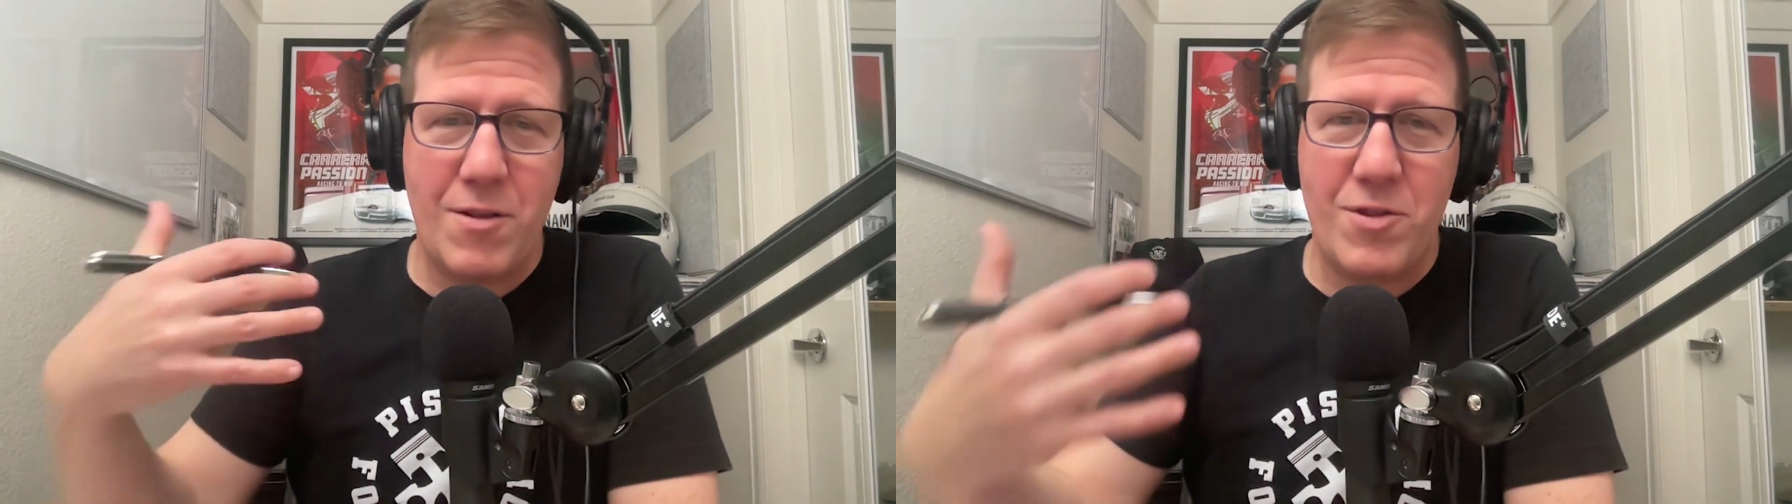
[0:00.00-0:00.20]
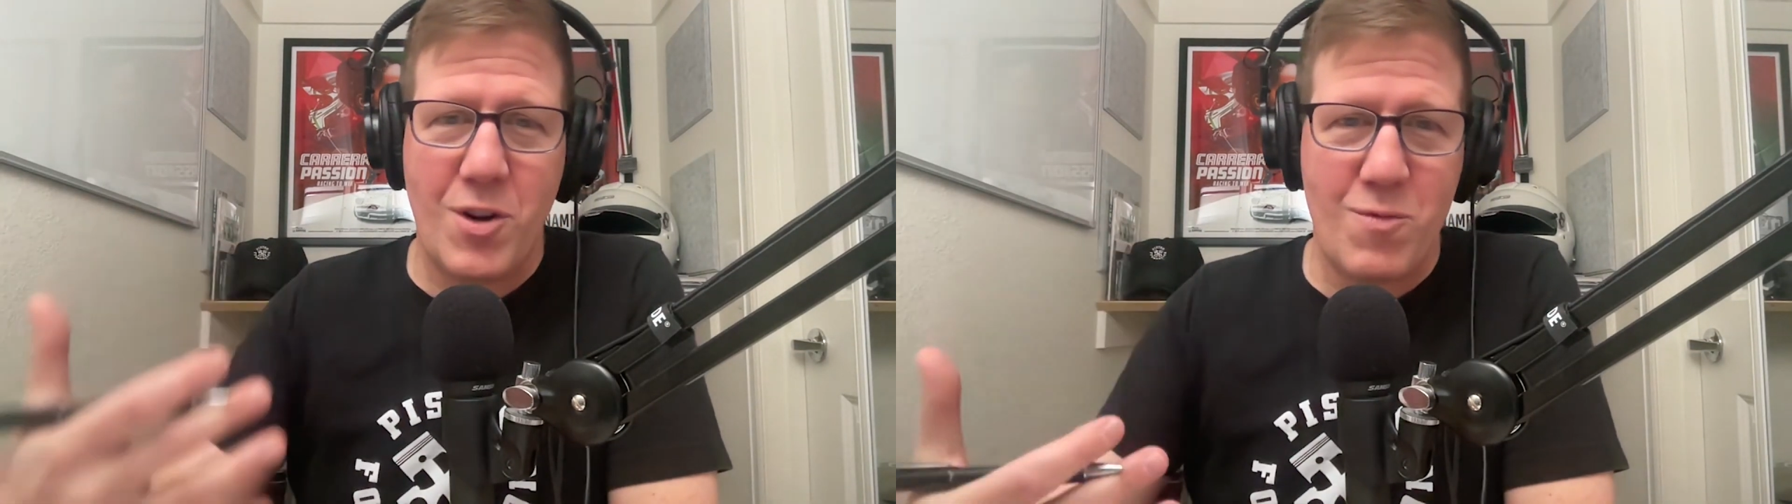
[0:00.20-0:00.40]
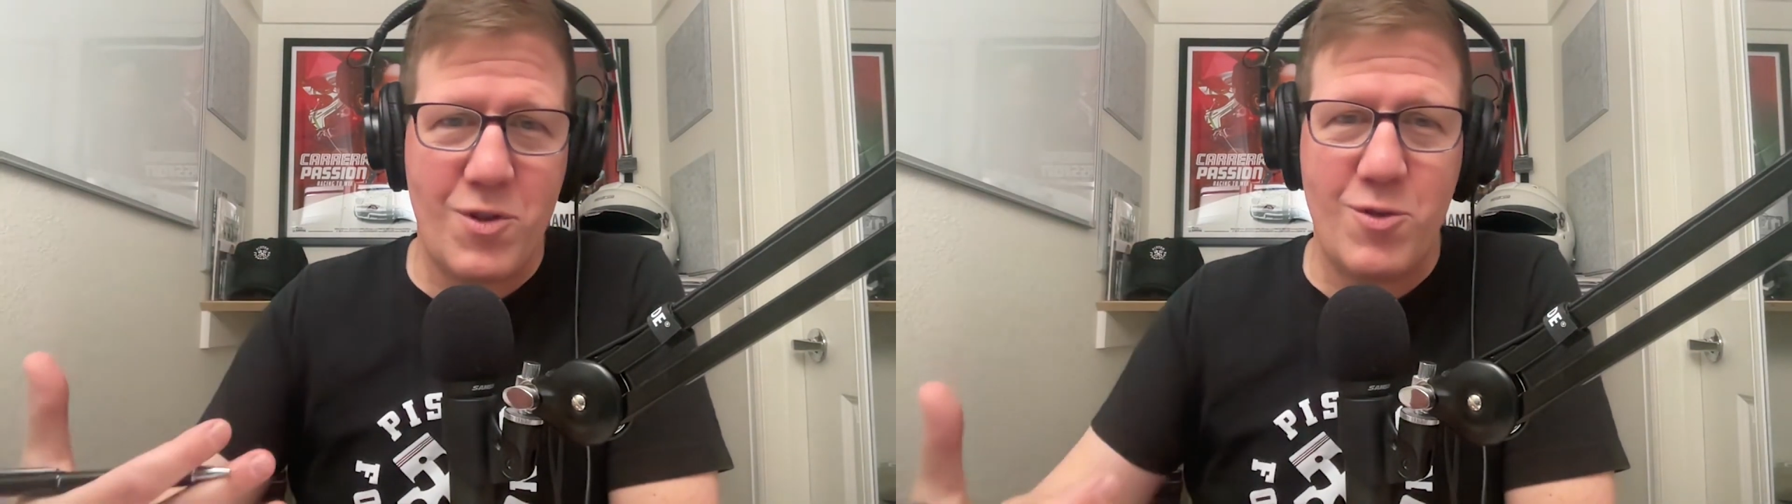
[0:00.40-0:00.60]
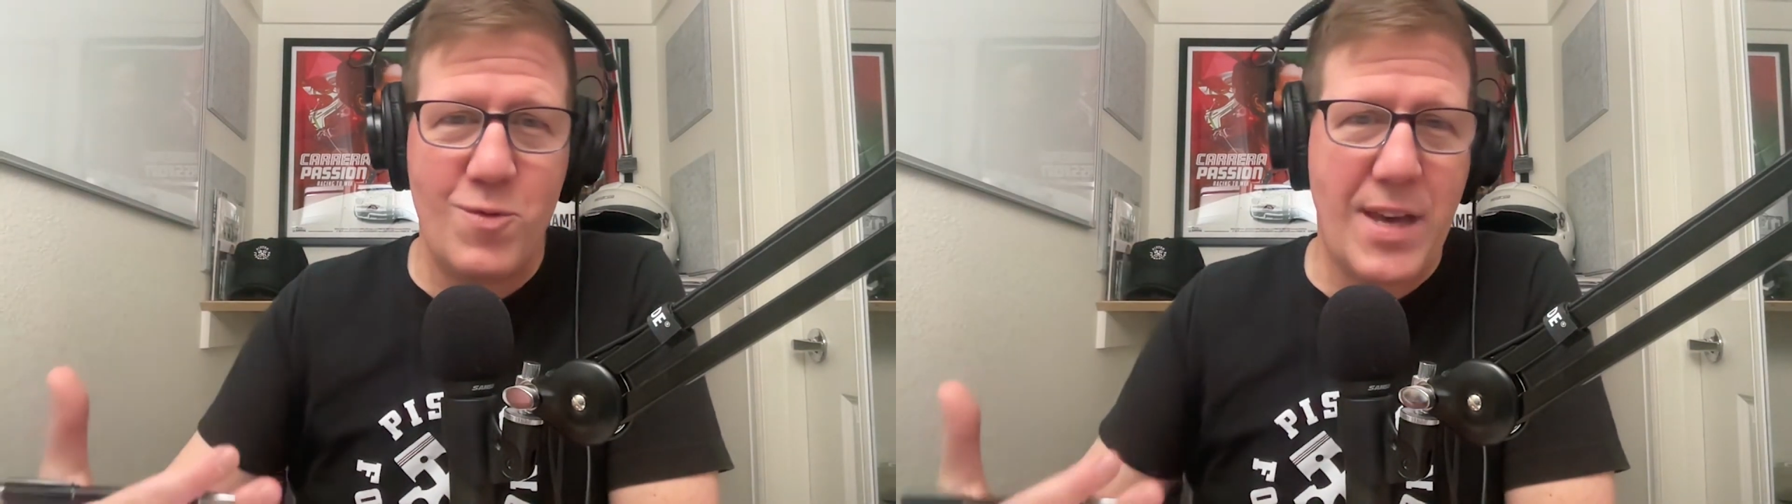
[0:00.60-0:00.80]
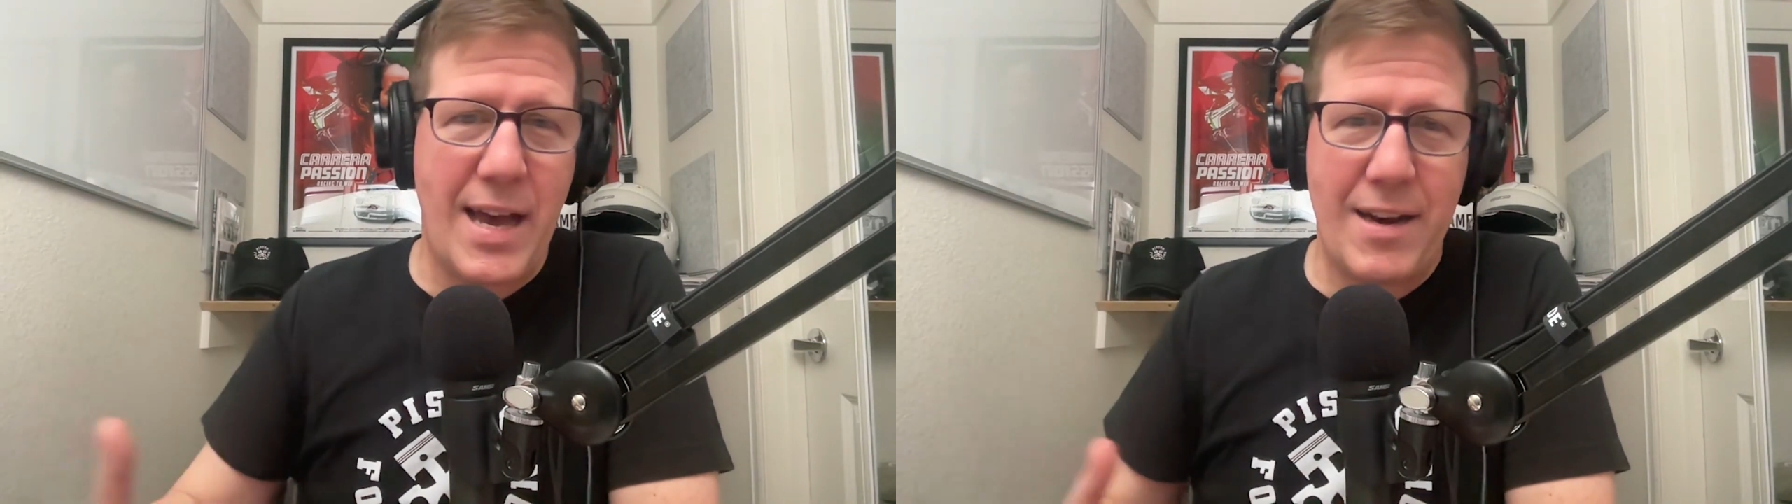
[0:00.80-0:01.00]
don't do
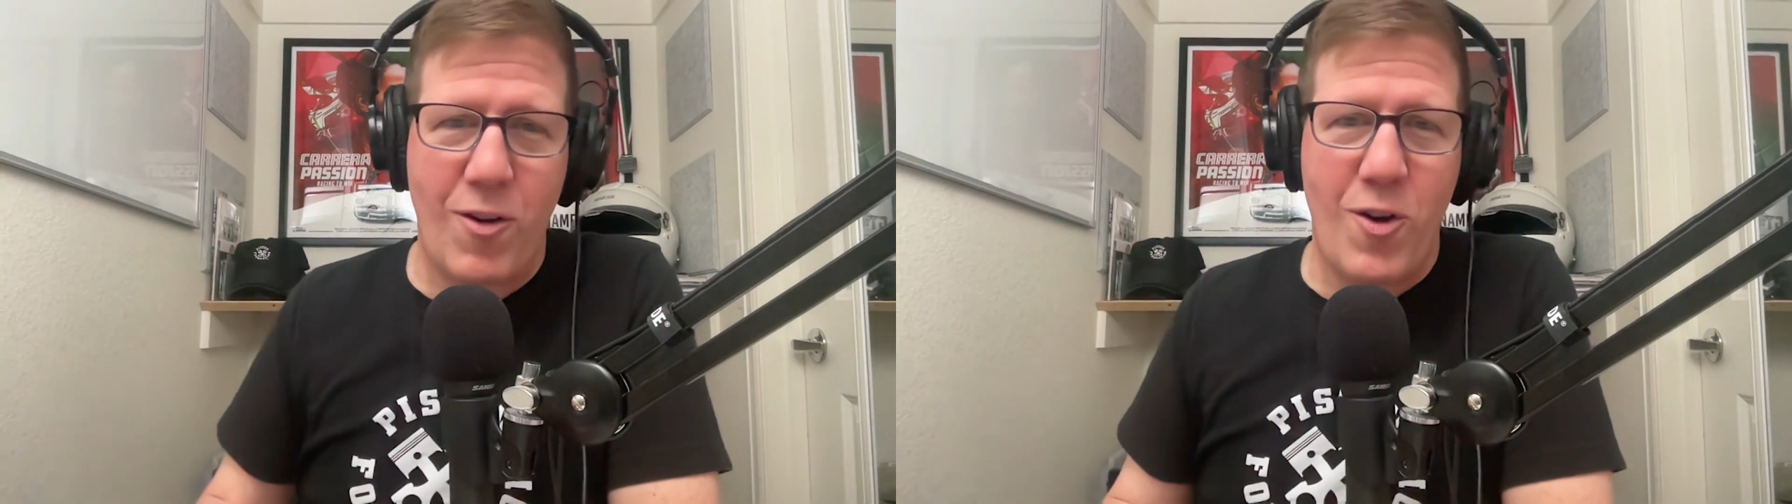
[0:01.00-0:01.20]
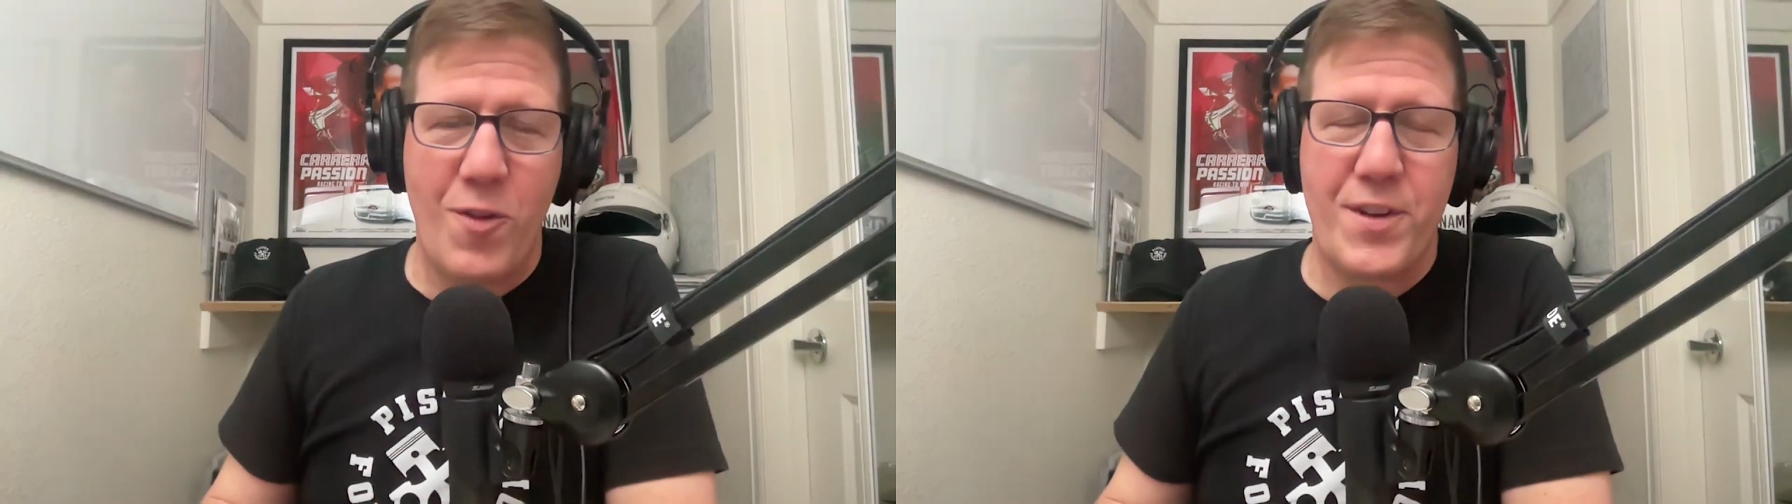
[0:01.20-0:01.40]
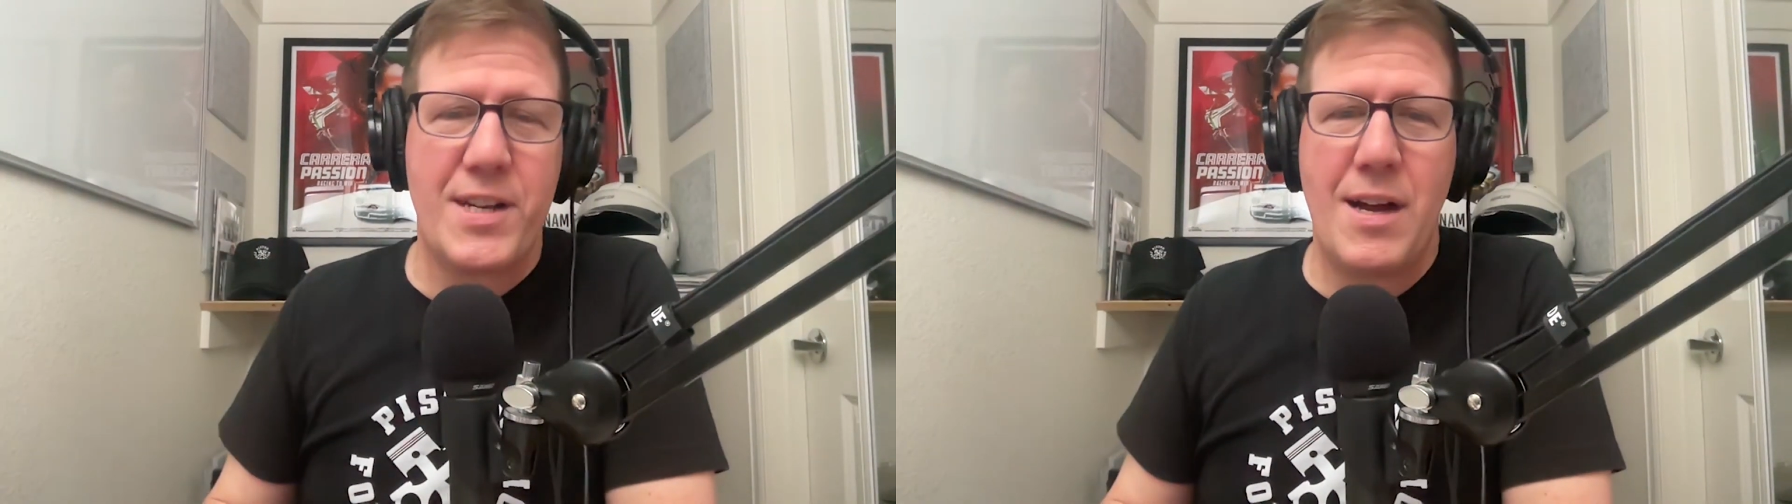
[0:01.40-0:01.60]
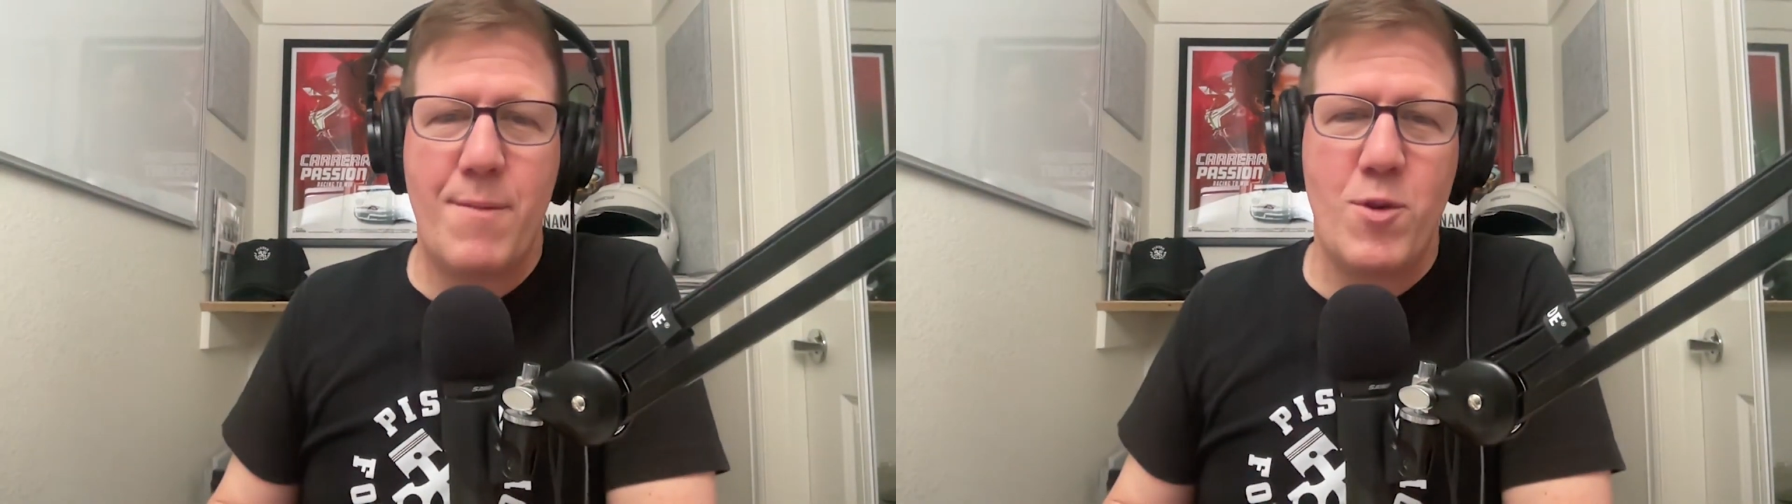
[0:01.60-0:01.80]
that all the time.